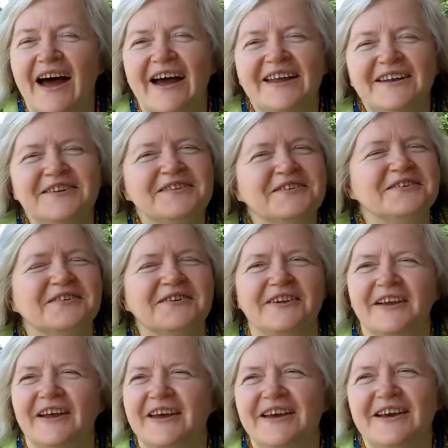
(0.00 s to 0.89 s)
I don't
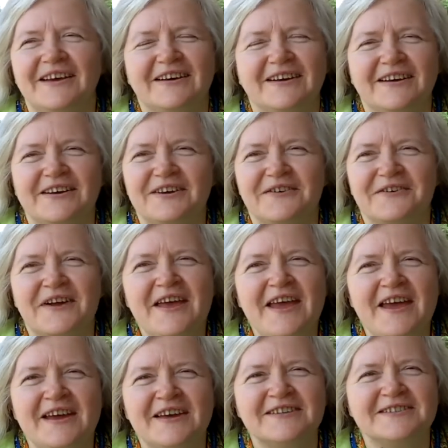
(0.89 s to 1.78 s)
know, like your
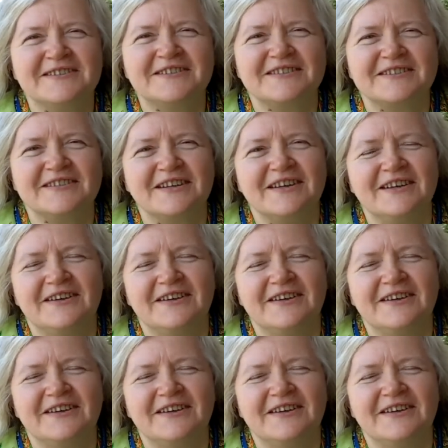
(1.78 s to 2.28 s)
hands